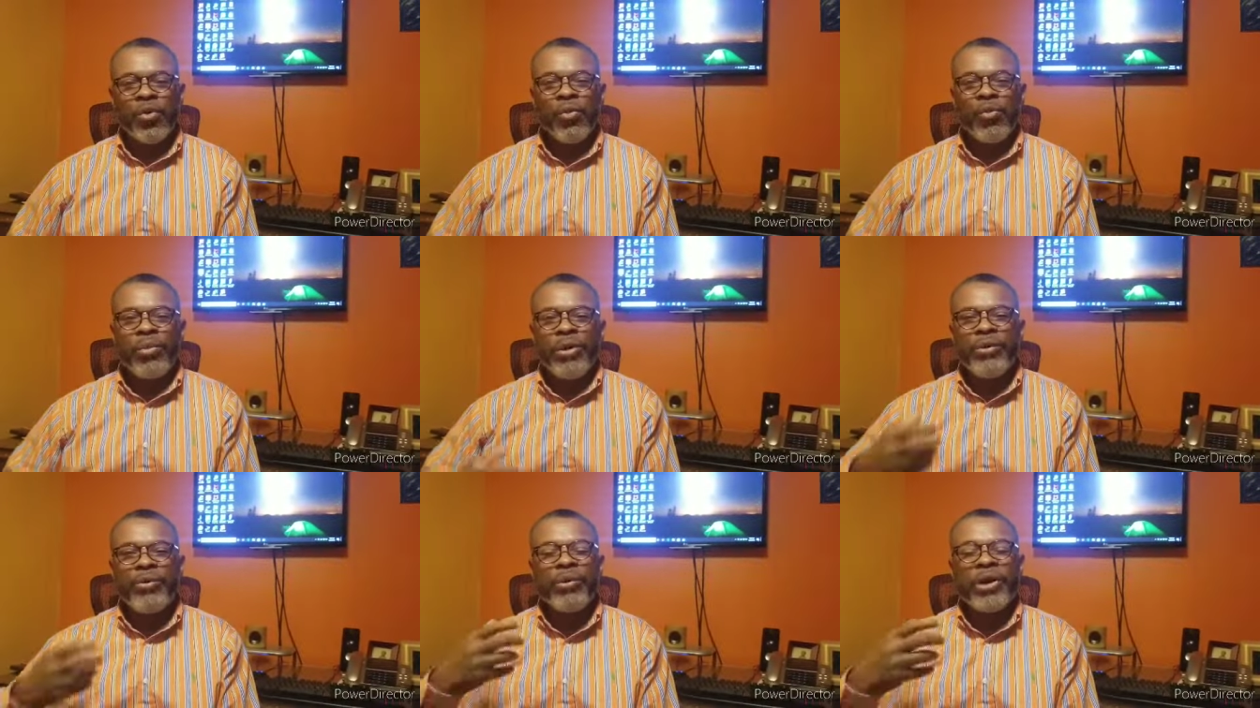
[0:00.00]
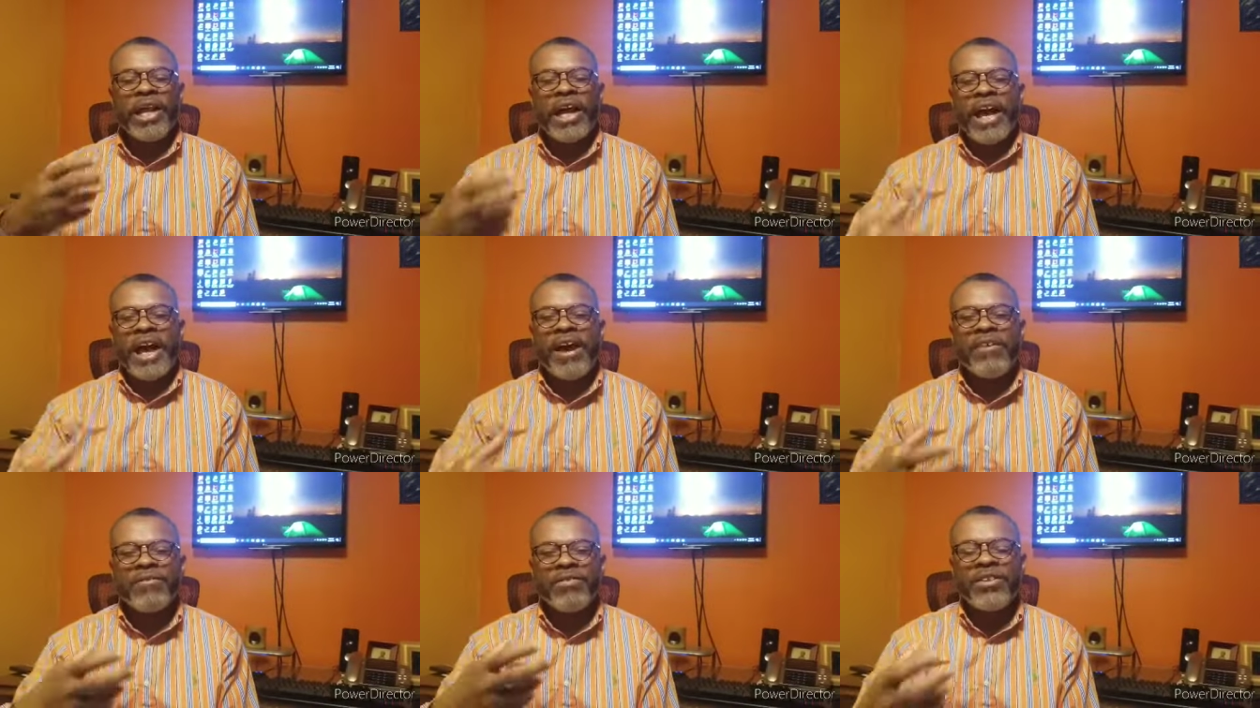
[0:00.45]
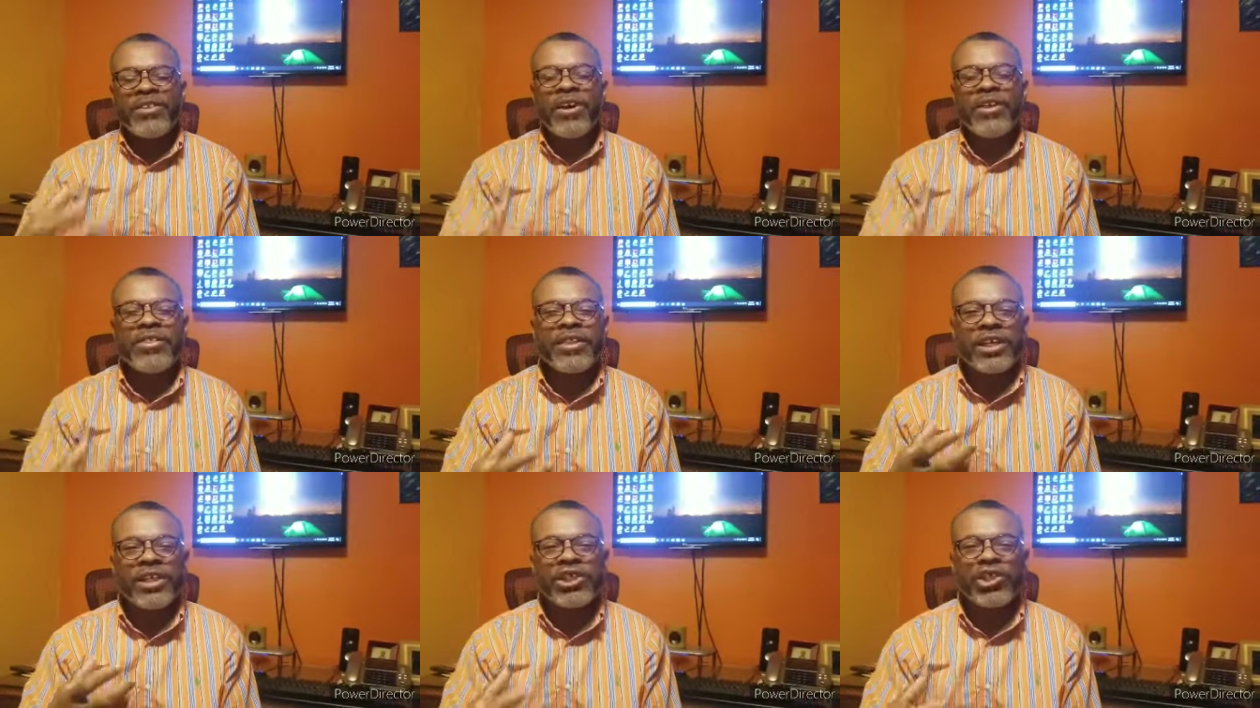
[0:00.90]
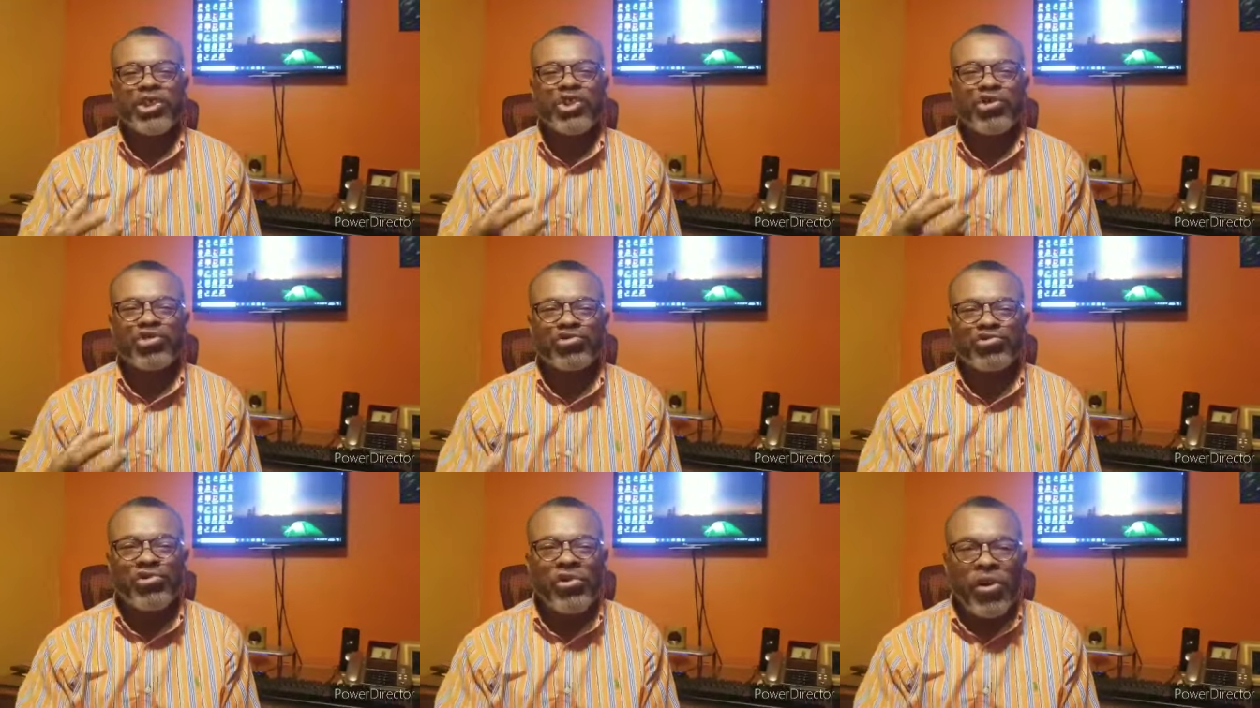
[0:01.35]
we will have nothing to
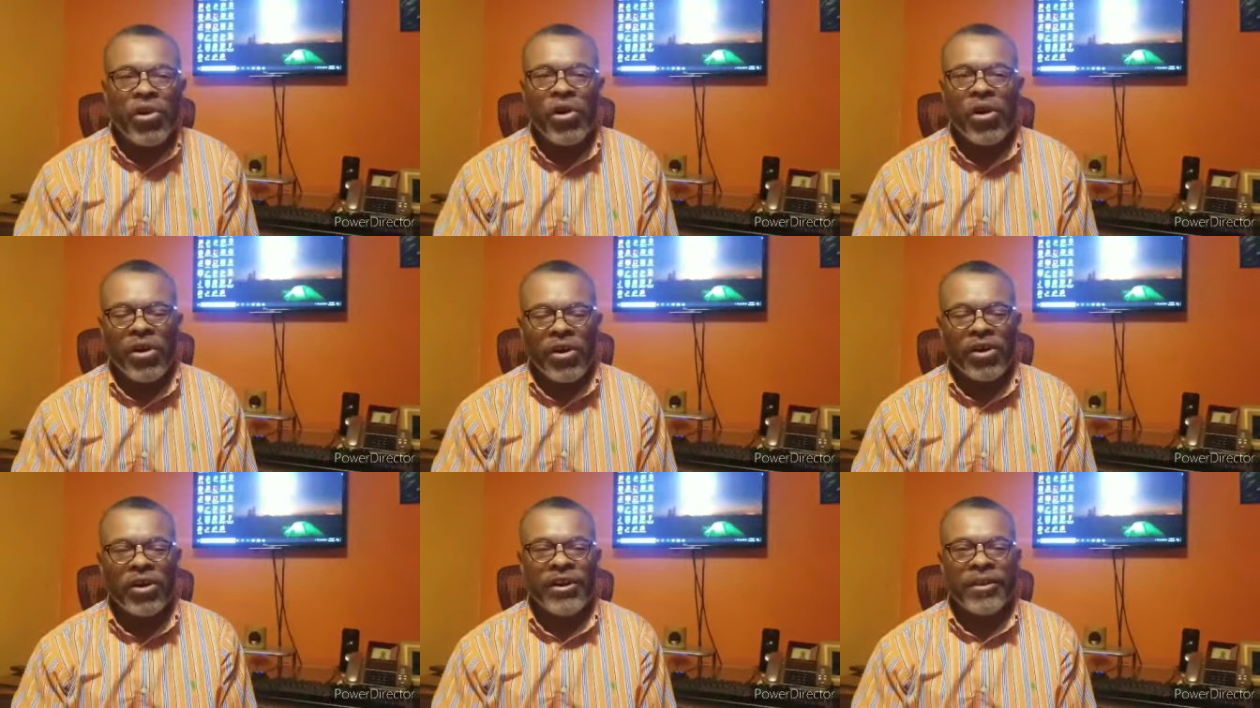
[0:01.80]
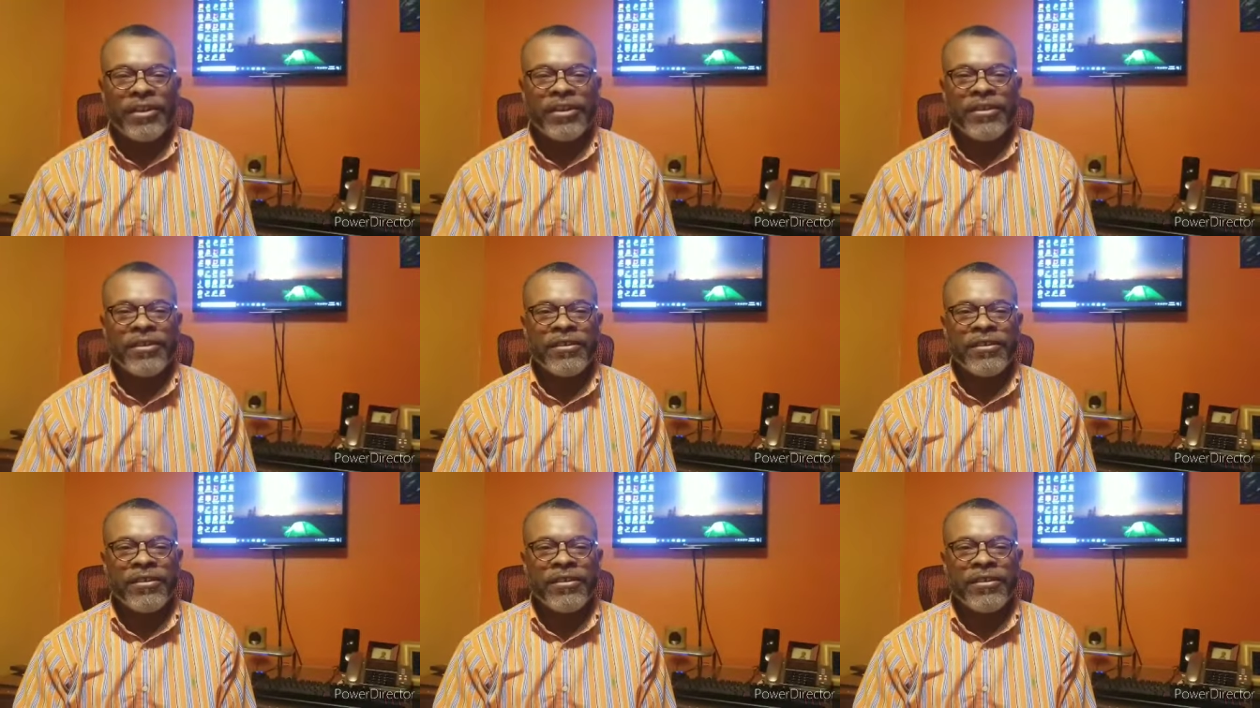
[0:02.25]
draw